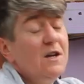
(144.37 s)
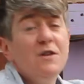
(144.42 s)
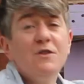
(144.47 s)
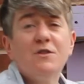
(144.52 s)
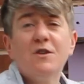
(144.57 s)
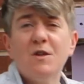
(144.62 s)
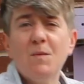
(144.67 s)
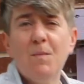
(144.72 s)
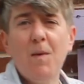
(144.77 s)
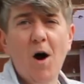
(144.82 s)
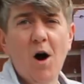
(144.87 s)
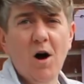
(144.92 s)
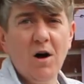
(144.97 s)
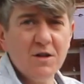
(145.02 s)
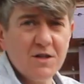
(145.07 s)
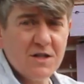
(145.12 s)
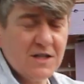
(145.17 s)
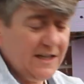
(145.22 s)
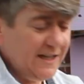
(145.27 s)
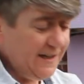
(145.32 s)
So the
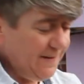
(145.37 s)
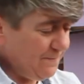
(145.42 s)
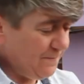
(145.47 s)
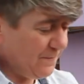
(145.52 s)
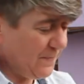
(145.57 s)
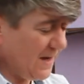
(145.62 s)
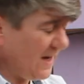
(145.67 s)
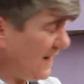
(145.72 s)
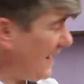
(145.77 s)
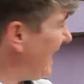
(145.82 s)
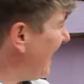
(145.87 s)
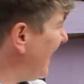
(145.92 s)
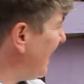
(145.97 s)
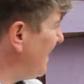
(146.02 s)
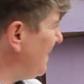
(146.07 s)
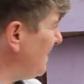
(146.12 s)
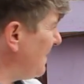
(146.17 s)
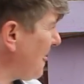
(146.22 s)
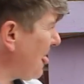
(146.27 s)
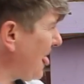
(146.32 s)
parsley
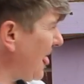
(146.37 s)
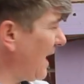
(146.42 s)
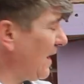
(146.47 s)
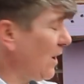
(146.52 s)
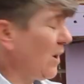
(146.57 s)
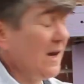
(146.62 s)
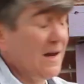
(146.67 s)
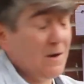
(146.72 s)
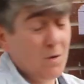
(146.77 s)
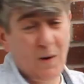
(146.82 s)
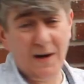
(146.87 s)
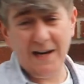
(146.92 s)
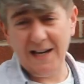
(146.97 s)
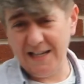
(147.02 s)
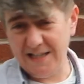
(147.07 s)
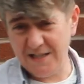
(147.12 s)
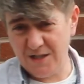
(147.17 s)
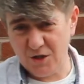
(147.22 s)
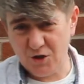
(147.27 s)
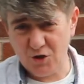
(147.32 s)
quite
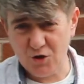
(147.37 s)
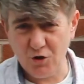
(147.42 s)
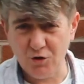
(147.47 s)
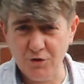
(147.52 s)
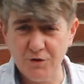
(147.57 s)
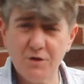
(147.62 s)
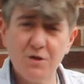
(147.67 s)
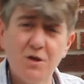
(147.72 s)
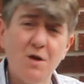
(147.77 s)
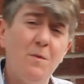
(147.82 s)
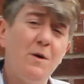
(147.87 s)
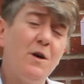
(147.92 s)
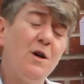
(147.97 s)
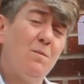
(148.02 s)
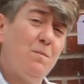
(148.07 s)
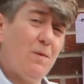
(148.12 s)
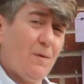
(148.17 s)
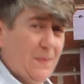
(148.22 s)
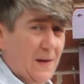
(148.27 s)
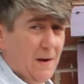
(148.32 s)
likes the sun, so we're going
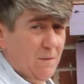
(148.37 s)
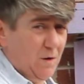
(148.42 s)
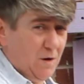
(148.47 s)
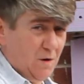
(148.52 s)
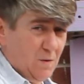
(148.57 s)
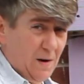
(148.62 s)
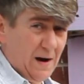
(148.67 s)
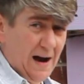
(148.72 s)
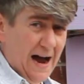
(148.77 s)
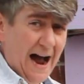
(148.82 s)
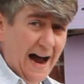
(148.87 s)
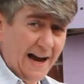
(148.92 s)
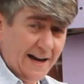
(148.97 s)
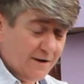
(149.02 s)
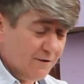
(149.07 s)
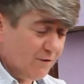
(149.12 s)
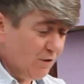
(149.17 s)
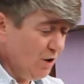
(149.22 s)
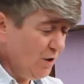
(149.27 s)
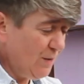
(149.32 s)
to put that one quite
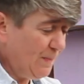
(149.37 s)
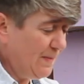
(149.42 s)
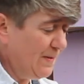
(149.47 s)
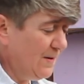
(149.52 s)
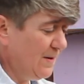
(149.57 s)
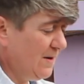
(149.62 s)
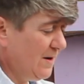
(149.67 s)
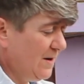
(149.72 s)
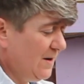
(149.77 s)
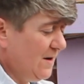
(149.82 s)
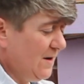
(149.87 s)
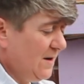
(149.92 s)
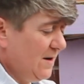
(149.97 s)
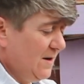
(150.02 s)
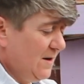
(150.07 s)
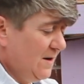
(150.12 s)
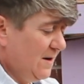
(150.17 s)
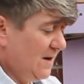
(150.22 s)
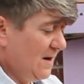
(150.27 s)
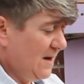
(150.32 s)
higher up.
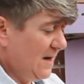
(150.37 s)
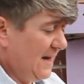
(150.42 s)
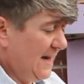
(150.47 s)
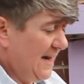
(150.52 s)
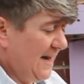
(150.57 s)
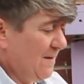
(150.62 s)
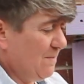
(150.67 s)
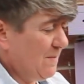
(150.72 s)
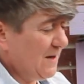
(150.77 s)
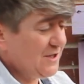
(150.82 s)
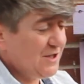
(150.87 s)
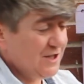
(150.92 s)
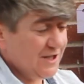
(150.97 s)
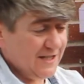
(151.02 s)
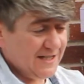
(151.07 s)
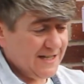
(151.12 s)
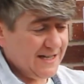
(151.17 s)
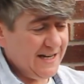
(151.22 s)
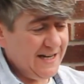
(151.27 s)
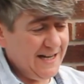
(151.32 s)
As you can
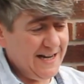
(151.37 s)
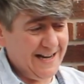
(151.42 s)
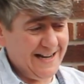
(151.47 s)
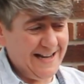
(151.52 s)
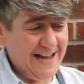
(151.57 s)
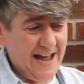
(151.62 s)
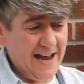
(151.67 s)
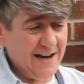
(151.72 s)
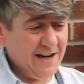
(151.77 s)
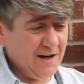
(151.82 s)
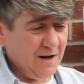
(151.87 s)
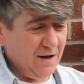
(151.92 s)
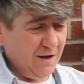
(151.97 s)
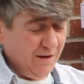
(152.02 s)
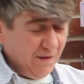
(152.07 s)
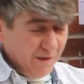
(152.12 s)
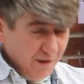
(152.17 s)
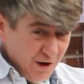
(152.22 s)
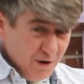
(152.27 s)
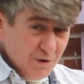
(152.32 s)
see, again,
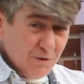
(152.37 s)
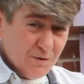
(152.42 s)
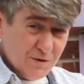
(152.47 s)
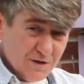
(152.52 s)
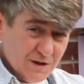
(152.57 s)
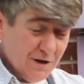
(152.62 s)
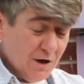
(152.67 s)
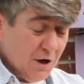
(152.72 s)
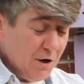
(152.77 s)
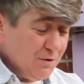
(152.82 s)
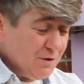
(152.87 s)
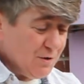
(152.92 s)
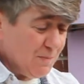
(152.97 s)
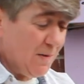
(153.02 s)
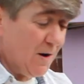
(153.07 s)
loads and loads of